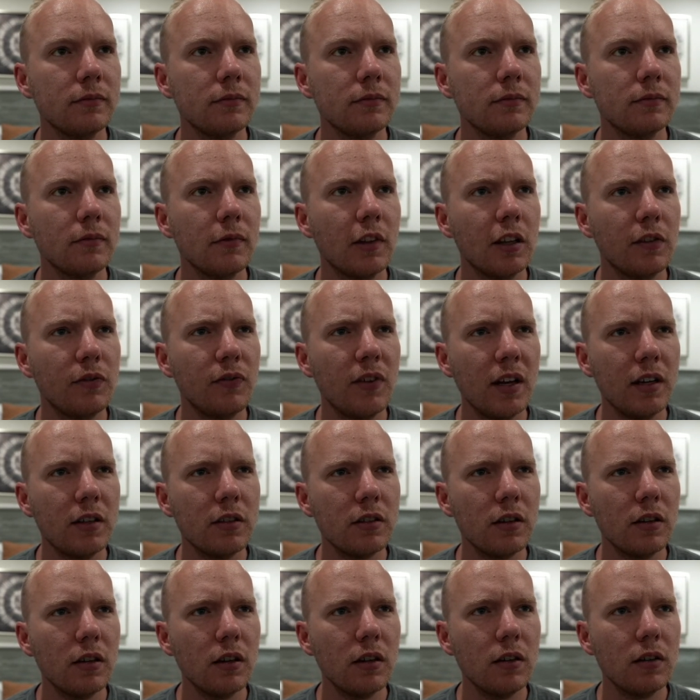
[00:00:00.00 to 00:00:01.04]

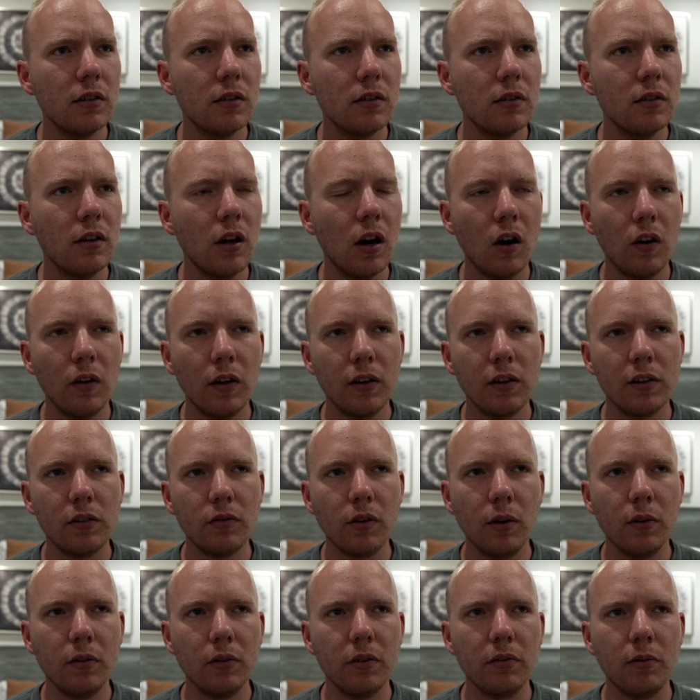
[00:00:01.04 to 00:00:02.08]
Dysphagia? No, that's
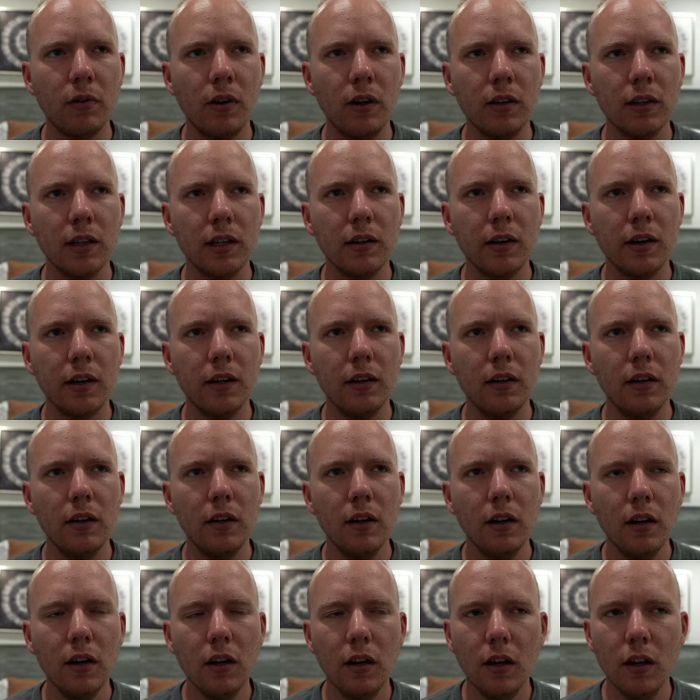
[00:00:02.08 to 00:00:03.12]
trouble swallowing, right?
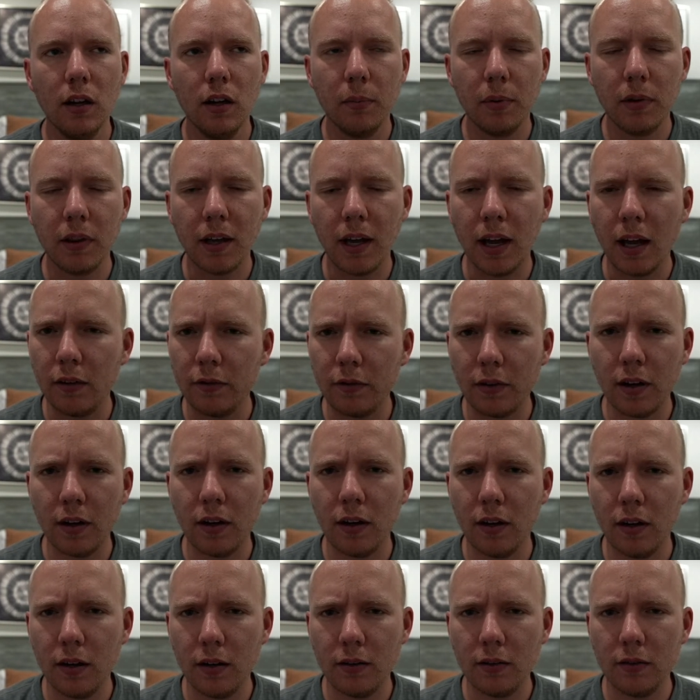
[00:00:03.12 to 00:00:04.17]
But they have
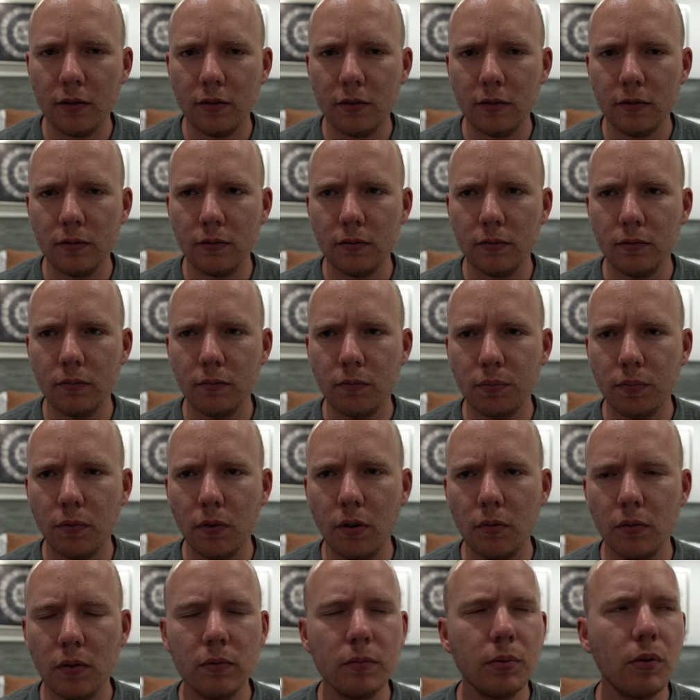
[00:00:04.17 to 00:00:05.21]
a
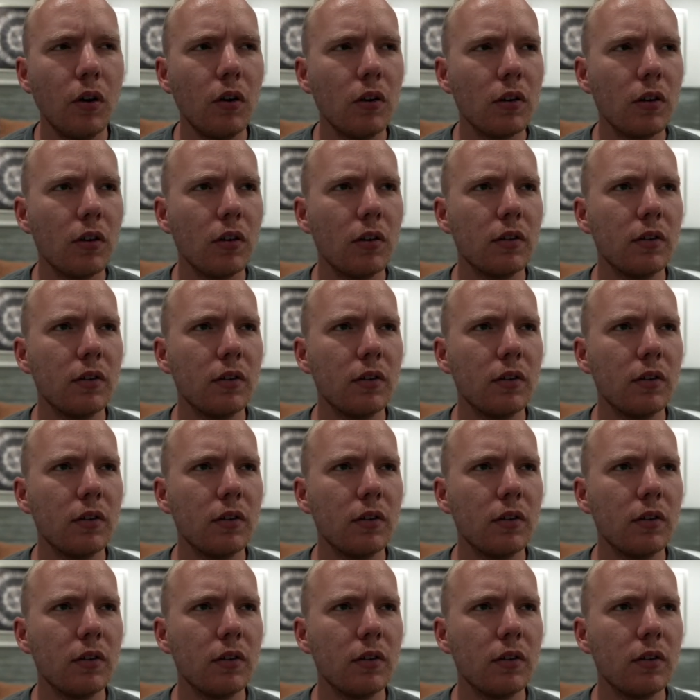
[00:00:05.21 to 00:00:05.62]
broker.